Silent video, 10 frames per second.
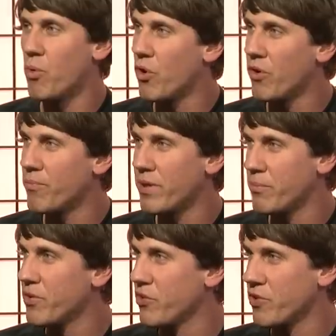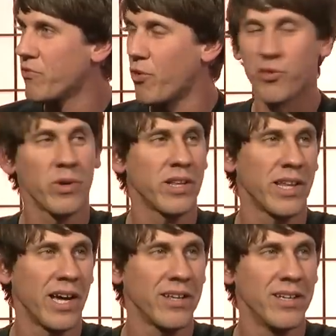more people using Foursquare than
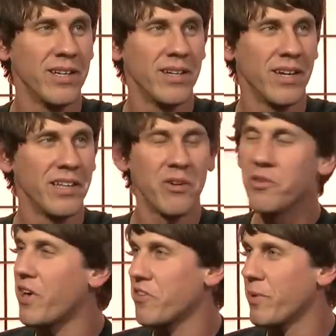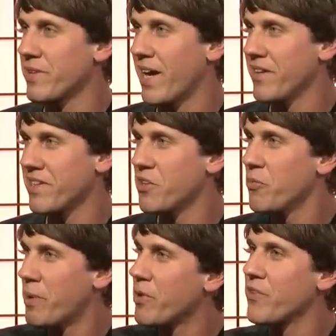that. Mm-hmm. And no one talks about that. It's like
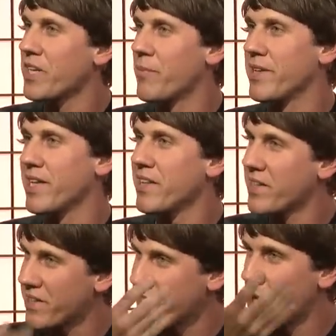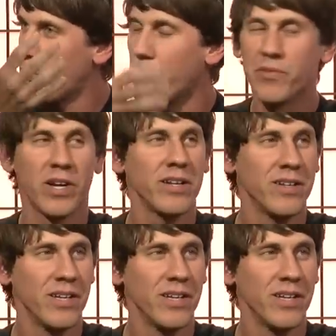no people don't think about that. They think of the Yelp website.